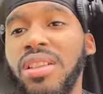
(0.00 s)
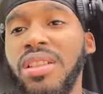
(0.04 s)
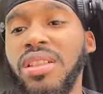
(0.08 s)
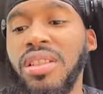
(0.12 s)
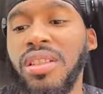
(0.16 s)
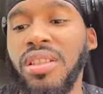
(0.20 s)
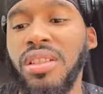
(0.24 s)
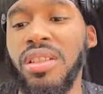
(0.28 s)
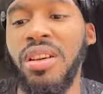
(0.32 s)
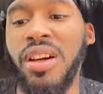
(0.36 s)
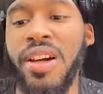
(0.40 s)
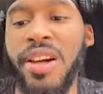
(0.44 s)

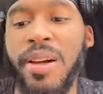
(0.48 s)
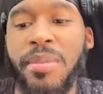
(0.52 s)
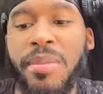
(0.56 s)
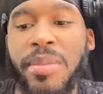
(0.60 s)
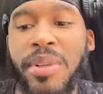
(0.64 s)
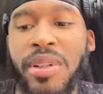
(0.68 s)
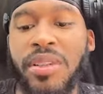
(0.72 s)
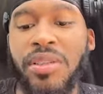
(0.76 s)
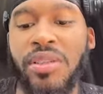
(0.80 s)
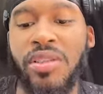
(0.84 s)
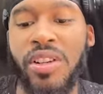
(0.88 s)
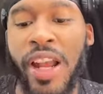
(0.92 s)
You know, I've
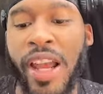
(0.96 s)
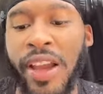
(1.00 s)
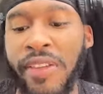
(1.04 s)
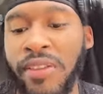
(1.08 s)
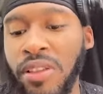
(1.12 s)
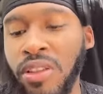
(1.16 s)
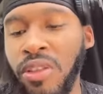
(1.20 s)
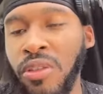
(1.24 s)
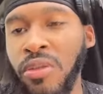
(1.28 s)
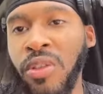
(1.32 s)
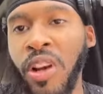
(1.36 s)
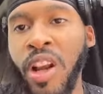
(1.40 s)
been driving
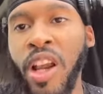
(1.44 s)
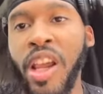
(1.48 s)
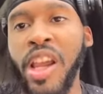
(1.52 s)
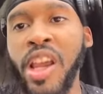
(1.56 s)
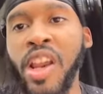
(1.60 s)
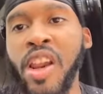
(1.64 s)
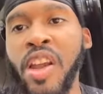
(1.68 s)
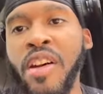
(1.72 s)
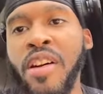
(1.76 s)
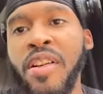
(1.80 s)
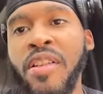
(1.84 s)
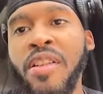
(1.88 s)
through rain
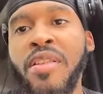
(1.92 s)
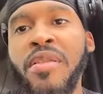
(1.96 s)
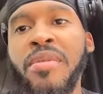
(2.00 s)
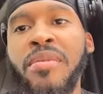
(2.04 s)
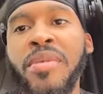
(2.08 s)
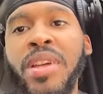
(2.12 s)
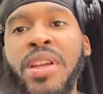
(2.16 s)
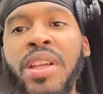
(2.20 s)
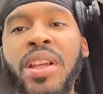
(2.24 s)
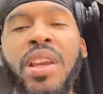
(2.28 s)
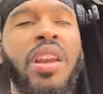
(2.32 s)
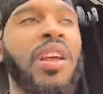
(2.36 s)
all
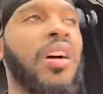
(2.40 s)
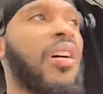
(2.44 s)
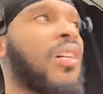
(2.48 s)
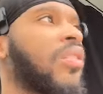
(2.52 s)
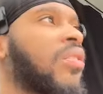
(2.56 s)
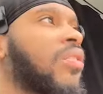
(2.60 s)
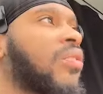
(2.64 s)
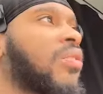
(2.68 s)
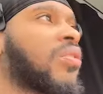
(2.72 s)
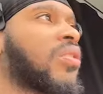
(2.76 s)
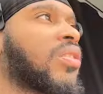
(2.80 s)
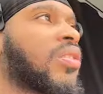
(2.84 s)
week
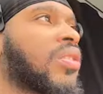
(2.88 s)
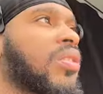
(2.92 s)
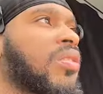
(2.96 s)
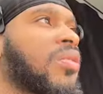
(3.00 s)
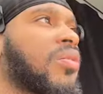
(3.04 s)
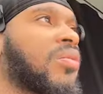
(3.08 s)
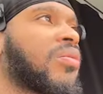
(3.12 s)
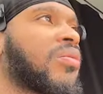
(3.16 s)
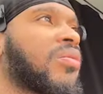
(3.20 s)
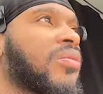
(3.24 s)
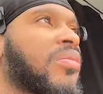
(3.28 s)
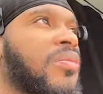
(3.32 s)
long, so
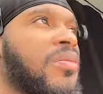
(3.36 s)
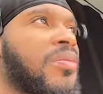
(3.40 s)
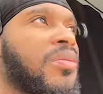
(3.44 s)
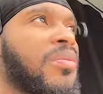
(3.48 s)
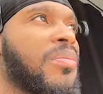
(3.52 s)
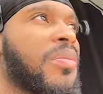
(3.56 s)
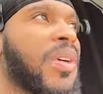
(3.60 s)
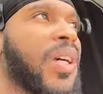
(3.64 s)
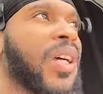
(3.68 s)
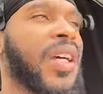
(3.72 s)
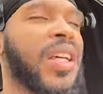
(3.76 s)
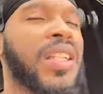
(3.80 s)

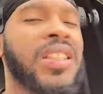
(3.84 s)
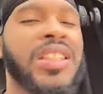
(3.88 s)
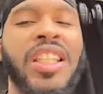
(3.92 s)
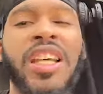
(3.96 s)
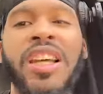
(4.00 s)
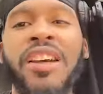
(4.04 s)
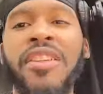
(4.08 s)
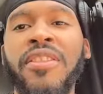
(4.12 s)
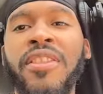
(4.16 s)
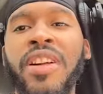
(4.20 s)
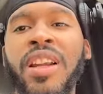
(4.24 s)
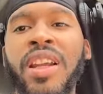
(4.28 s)
it's
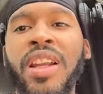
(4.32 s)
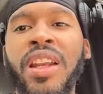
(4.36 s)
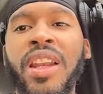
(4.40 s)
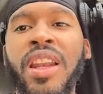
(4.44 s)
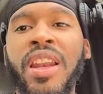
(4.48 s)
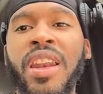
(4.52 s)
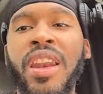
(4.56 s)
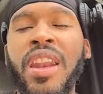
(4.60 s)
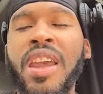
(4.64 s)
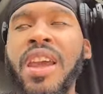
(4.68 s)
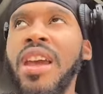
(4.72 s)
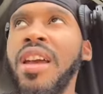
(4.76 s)
not
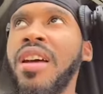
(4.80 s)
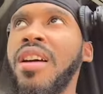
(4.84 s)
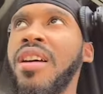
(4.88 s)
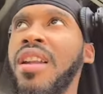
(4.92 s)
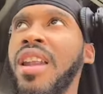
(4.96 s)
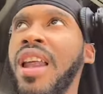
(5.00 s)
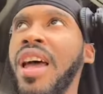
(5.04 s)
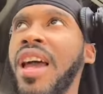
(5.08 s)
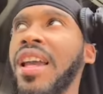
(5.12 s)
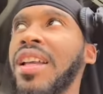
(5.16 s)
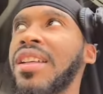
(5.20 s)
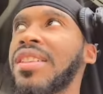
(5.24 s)
raining now.
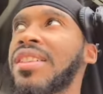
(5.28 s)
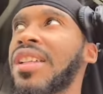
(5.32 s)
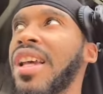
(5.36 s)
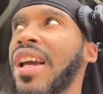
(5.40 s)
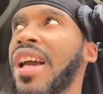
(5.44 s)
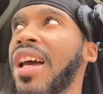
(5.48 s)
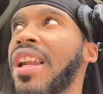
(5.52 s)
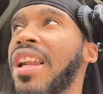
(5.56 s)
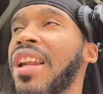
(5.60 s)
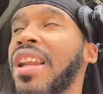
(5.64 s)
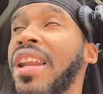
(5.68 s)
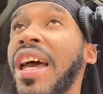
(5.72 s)
Like, it's
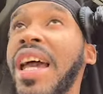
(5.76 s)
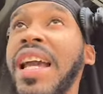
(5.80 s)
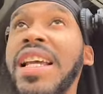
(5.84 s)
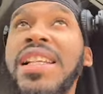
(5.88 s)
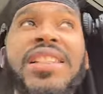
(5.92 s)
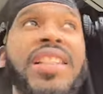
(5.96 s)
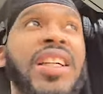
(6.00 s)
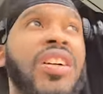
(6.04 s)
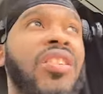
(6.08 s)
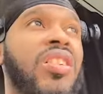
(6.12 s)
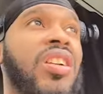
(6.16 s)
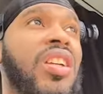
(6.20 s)
kind of nice
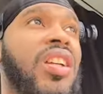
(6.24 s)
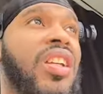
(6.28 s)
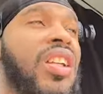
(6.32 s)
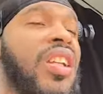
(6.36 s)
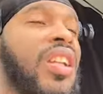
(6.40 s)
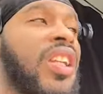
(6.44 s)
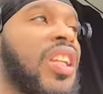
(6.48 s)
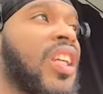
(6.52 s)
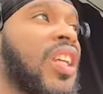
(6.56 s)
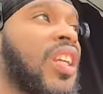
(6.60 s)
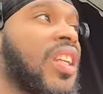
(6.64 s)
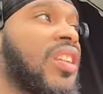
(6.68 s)
out here
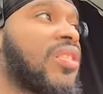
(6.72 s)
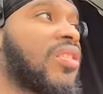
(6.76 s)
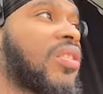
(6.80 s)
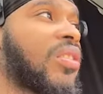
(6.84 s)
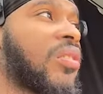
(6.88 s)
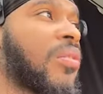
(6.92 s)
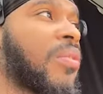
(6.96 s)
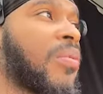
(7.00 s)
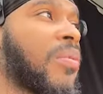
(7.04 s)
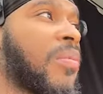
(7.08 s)
today, so